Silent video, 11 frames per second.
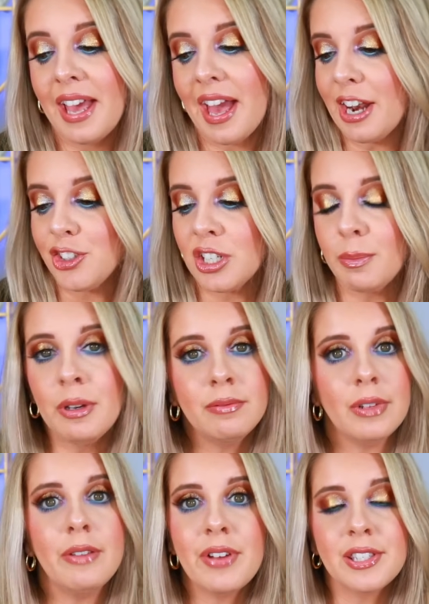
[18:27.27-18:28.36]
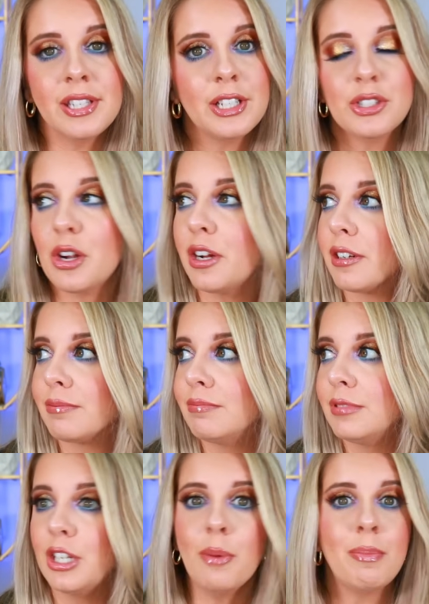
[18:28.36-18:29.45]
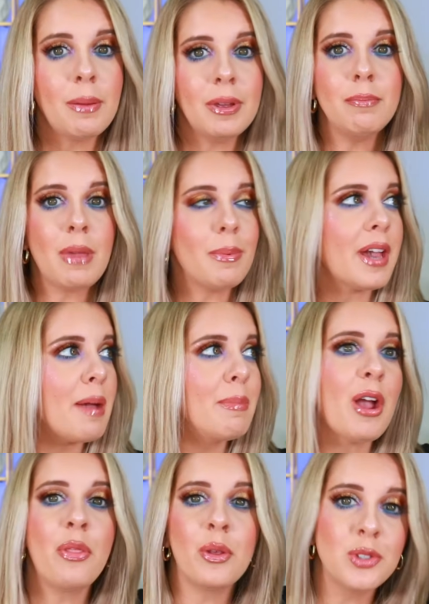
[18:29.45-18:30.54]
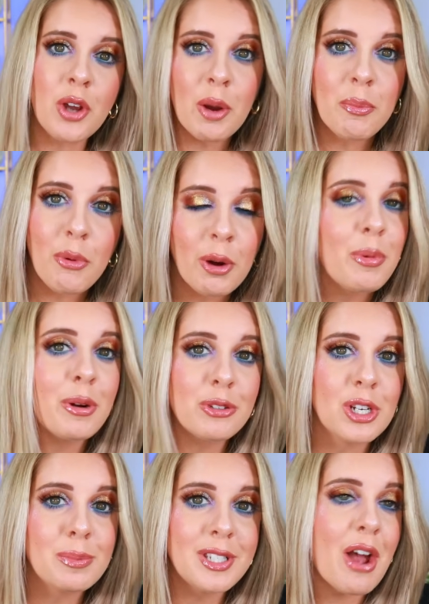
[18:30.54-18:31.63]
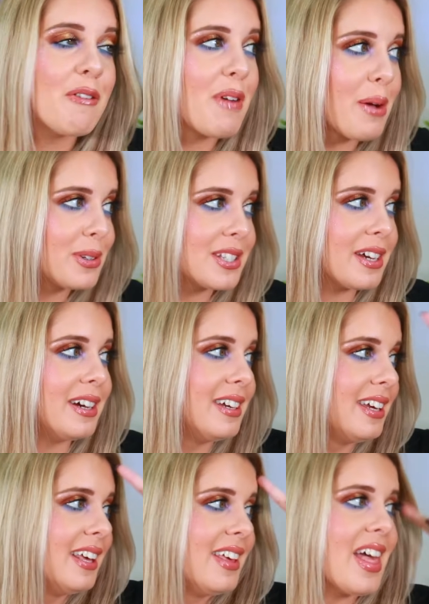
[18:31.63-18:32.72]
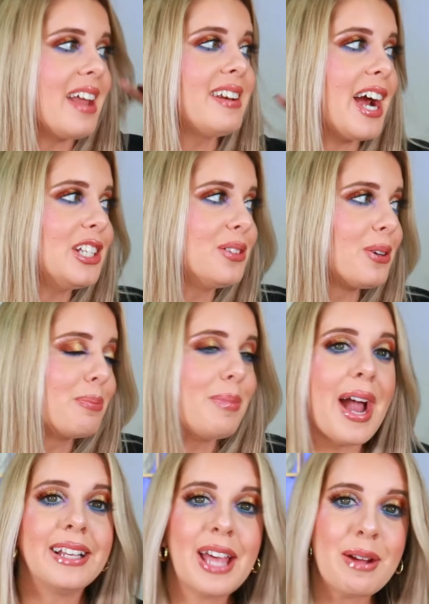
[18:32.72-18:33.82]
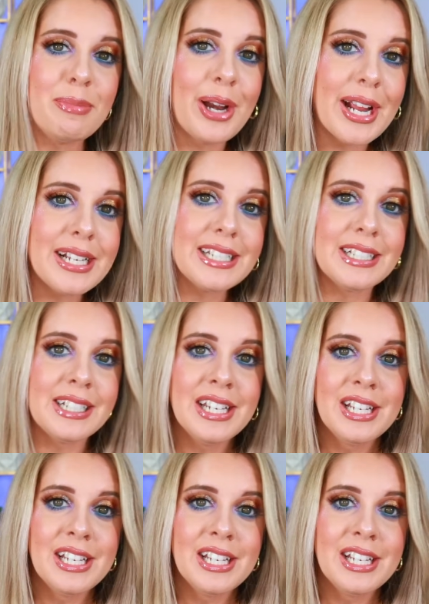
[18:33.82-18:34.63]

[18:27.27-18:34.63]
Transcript: And I should have been investing in Tarte. You know, maybe maybe I'd be on those Tarte Bora Bora trips now if I was a that nine year old buying that brand and